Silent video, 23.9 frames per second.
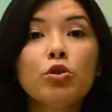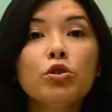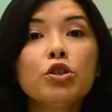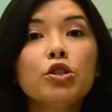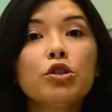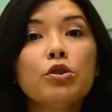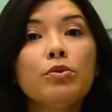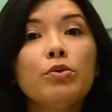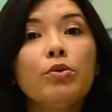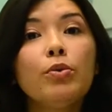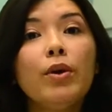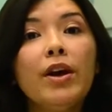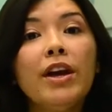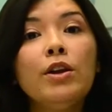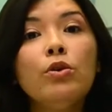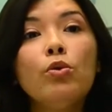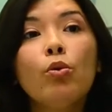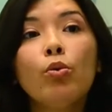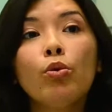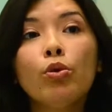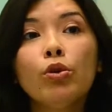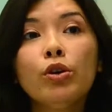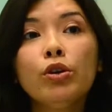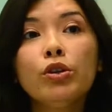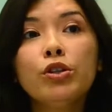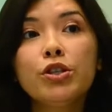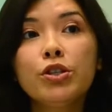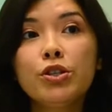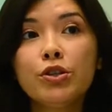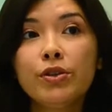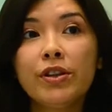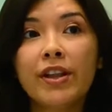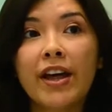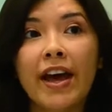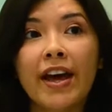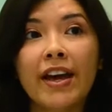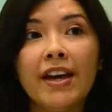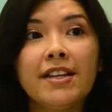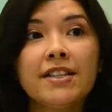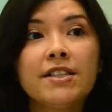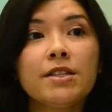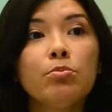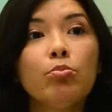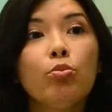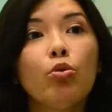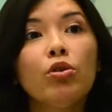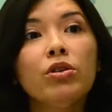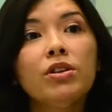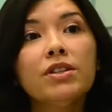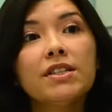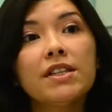So in order to do that, it's important